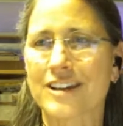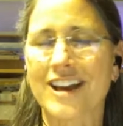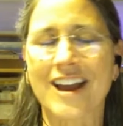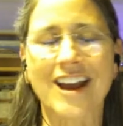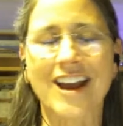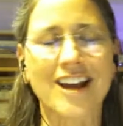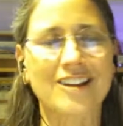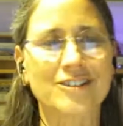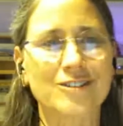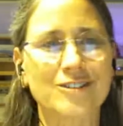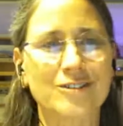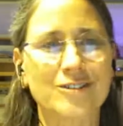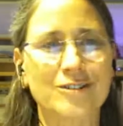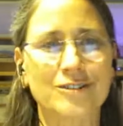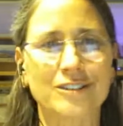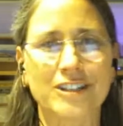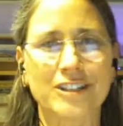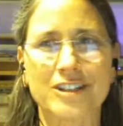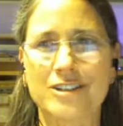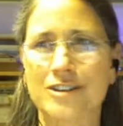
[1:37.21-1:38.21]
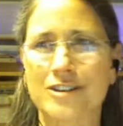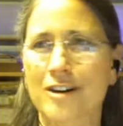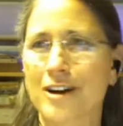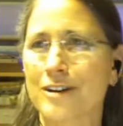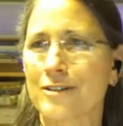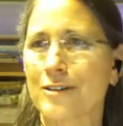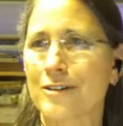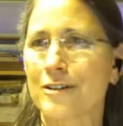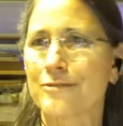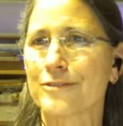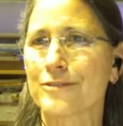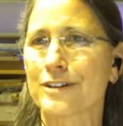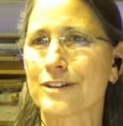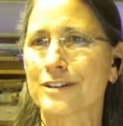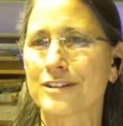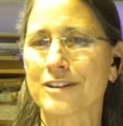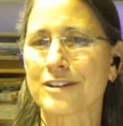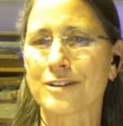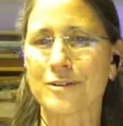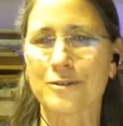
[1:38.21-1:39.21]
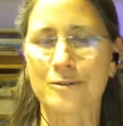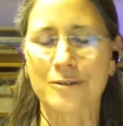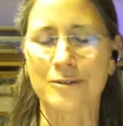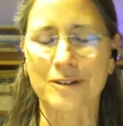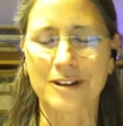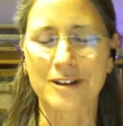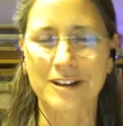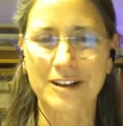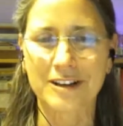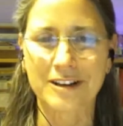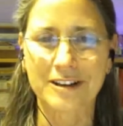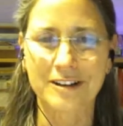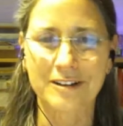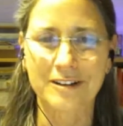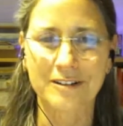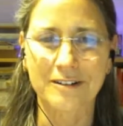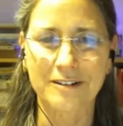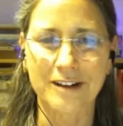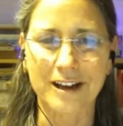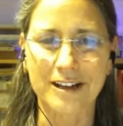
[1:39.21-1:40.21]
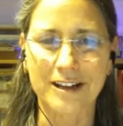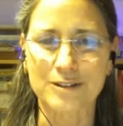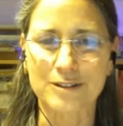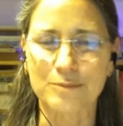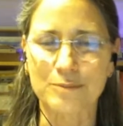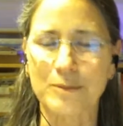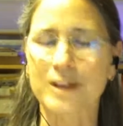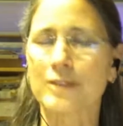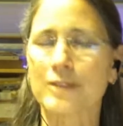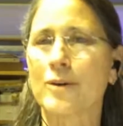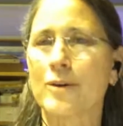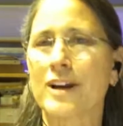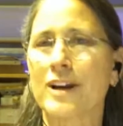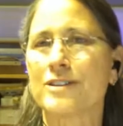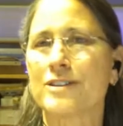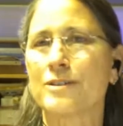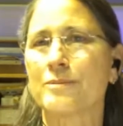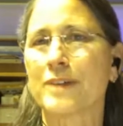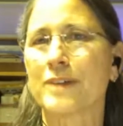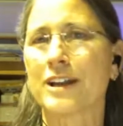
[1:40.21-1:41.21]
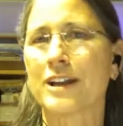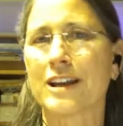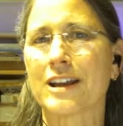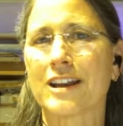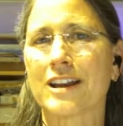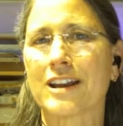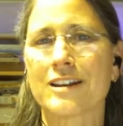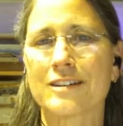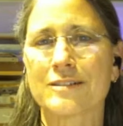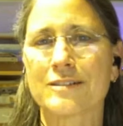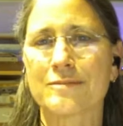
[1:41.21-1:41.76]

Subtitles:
and certainly Shaun Griffin, who I could spend way too much